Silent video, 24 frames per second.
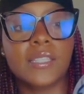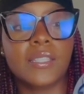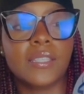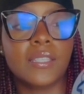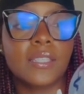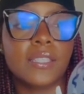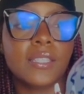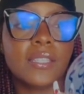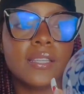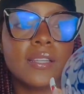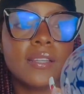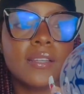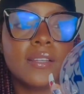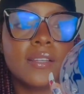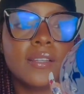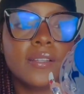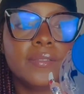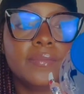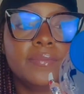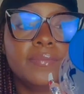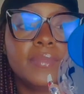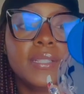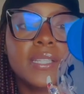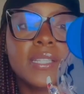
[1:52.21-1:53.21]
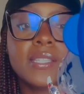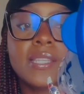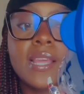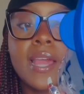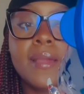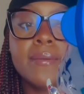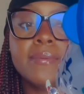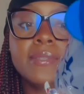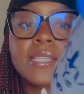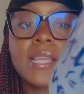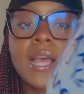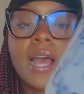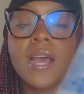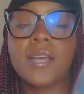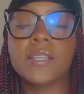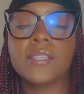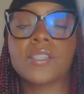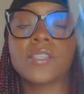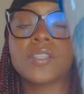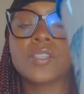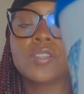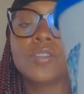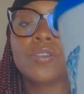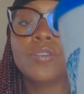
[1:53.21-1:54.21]
is the same
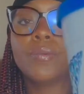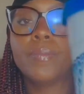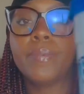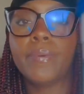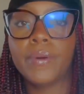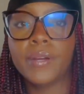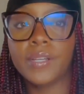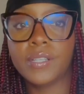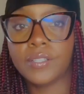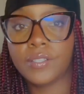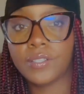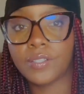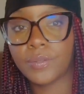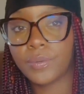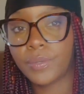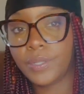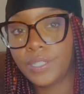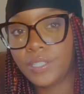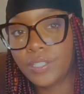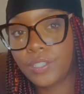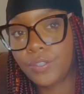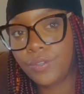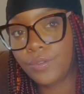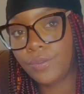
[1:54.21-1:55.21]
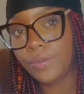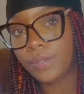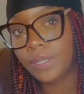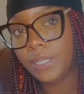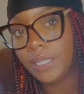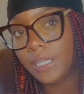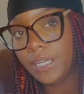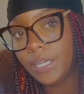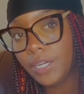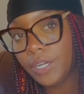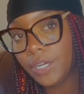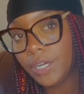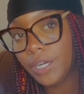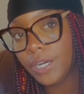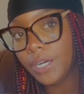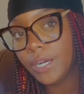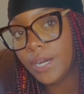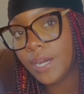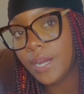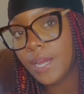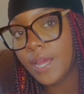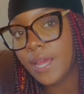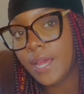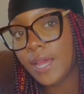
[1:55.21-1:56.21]
size. It's 2.22 liter,
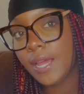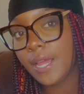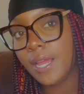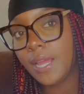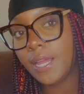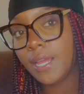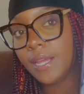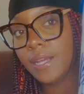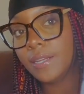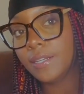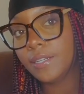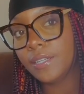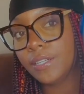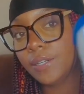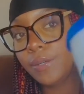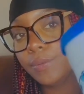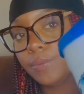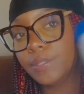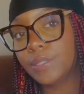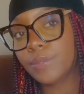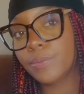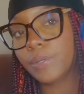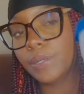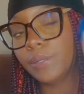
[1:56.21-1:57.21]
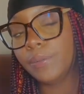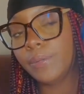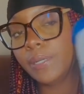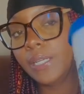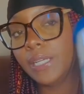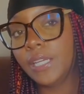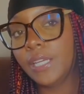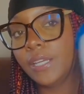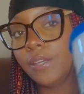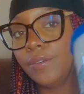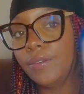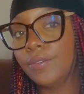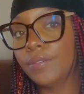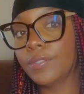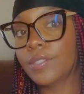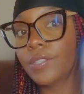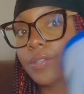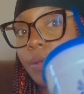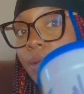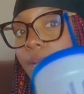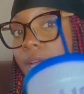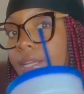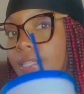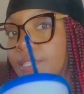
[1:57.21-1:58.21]
and it was really cute.
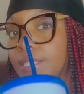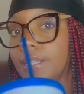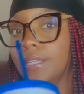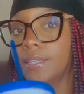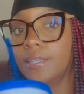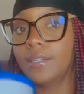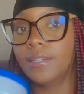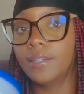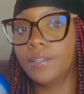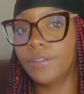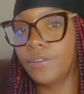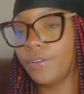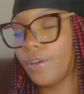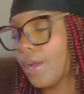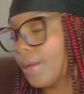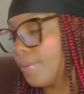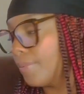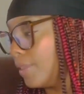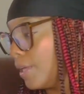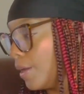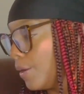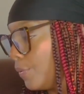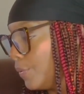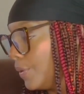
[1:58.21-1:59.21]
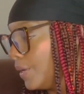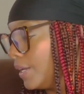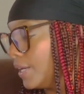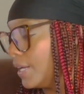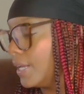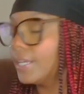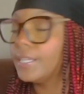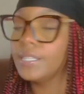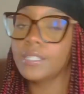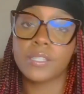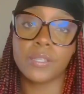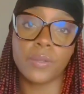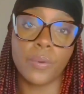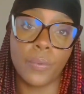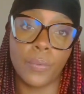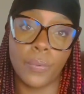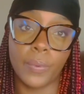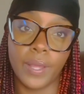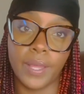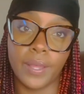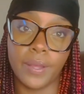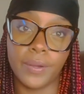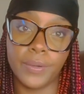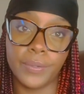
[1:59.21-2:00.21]
So I had to grab that one as
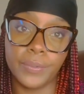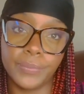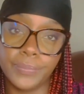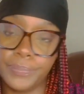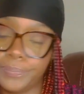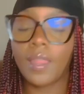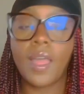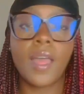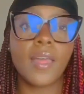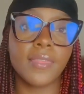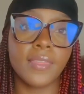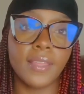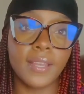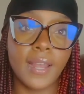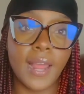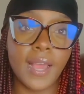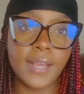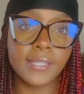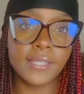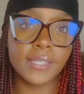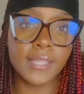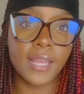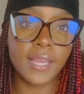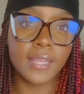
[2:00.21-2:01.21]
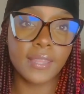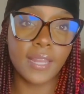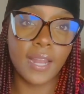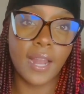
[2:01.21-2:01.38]
well. The next thing that I